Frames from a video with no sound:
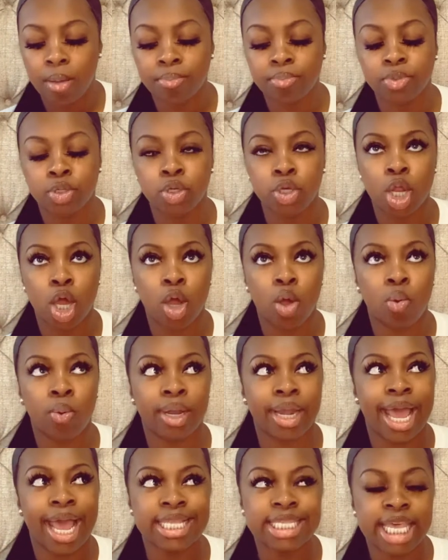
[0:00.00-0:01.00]
You know,
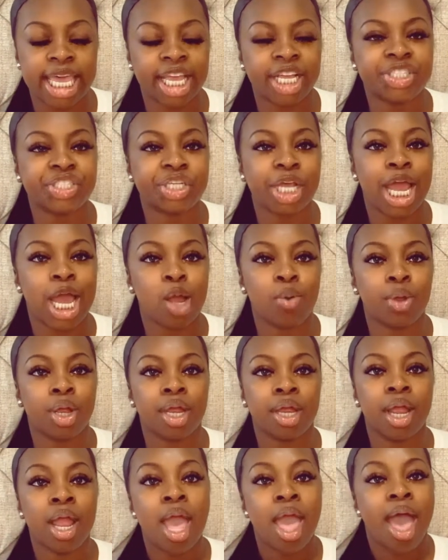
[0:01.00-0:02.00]
when I take a
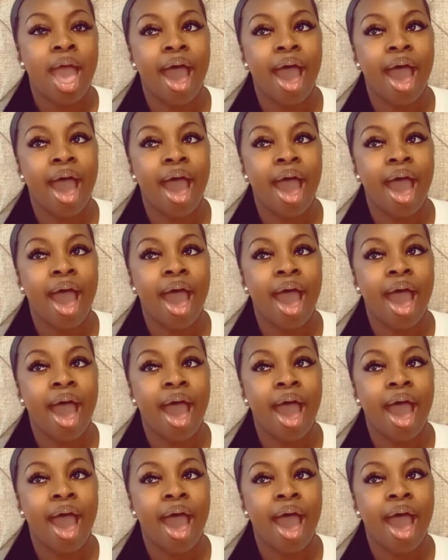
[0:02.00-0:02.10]
shower,